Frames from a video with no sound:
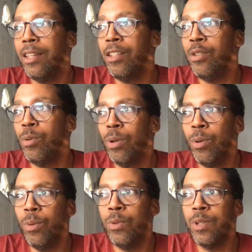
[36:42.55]
and you
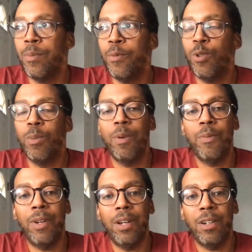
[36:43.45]
hold some form of
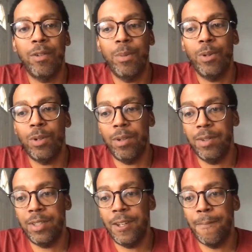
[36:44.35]

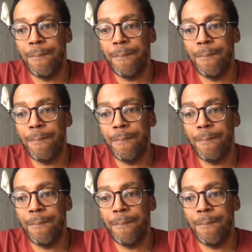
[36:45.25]
cryptocurrency.